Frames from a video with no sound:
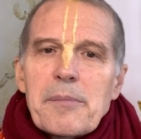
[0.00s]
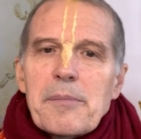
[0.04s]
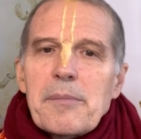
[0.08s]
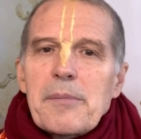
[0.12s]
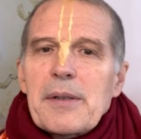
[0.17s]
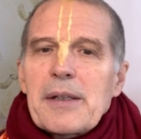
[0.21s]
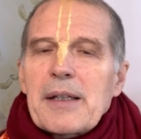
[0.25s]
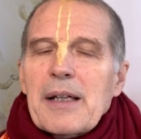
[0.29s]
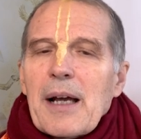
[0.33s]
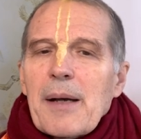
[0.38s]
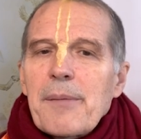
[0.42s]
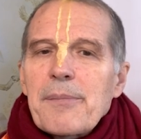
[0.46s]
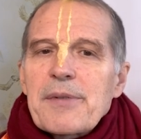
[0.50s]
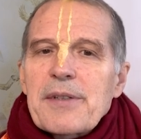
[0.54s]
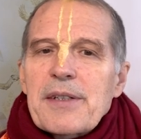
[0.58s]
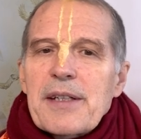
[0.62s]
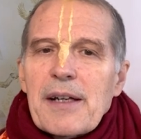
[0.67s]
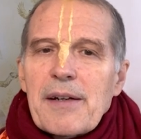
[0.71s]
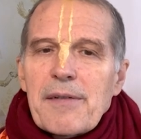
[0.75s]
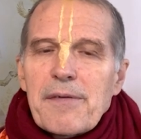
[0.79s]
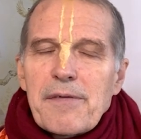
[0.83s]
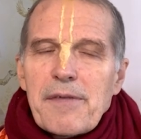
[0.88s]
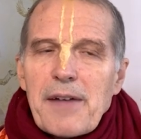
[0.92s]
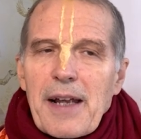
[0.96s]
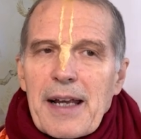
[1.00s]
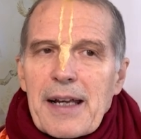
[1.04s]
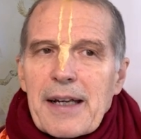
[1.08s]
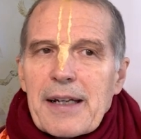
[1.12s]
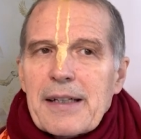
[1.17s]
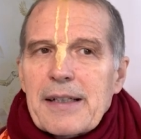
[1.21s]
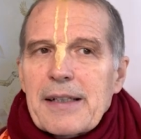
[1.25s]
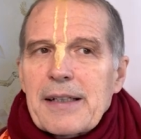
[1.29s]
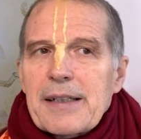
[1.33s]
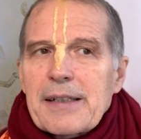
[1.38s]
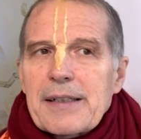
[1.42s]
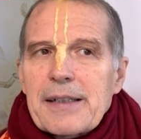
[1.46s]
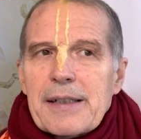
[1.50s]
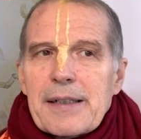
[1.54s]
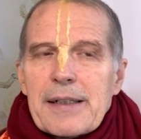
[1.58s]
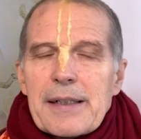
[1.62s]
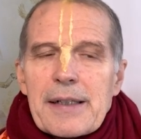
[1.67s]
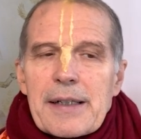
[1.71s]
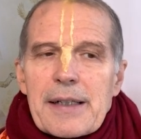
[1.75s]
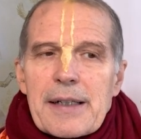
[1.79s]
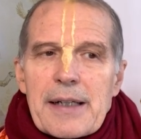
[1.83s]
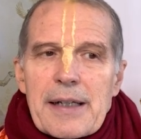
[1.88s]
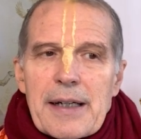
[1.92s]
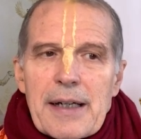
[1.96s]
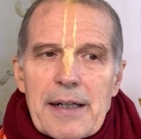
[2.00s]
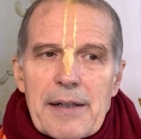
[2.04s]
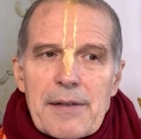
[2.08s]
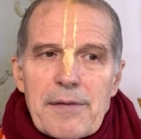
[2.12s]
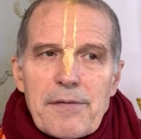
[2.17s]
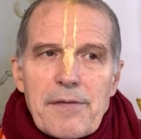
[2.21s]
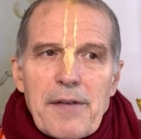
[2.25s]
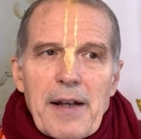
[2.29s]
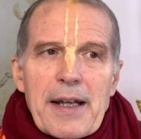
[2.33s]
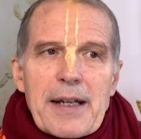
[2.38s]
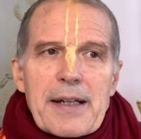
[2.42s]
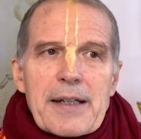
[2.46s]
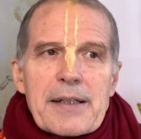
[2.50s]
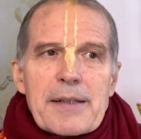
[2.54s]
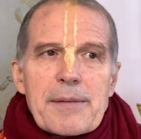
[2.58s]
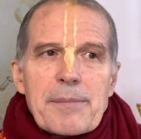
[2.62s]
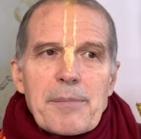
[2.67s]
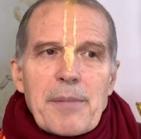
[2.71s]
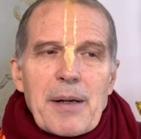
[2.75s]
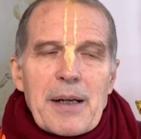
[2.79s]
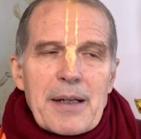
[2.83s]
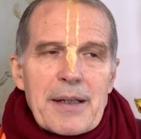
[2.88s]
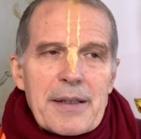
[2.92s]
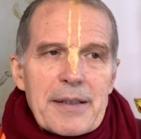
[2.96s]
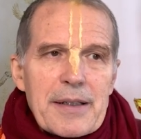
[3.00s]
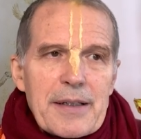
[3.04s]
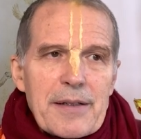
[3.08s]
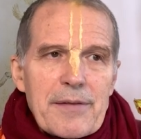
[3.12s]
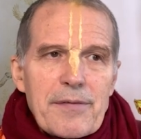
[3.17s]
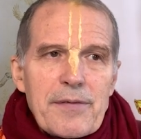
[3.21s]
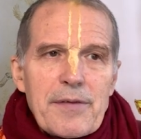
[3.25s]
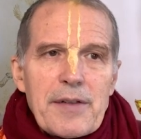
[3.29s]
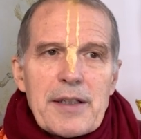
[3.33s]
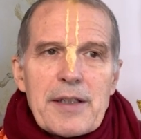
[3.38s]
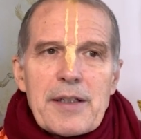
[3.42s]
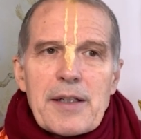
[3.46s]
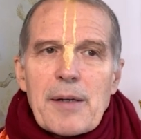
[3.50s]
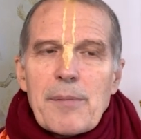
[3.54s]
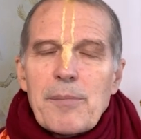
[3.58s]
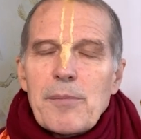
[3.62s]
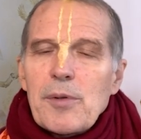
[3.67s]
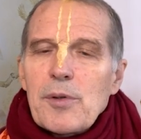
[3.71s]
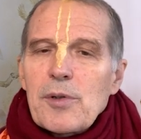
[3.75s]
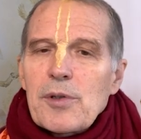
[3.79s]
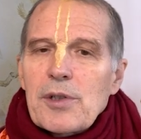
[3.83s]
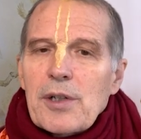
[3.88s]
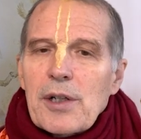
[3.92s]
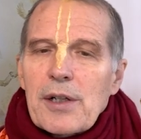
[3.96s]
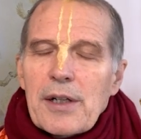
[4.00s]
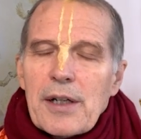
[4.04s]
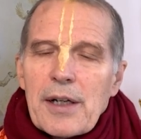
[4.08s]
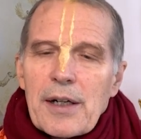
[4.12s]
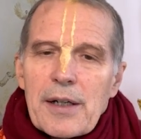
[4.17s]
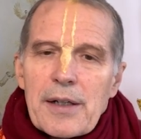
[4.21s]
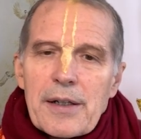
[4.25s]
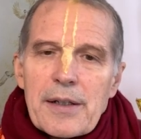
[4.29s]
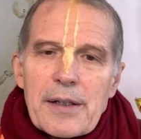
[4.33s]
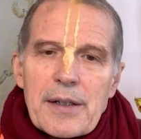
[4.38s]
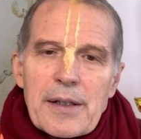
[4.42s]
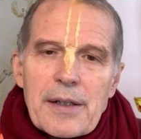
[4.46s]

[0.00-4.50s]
becomes affected. In fact, Baladev Vidyabhushana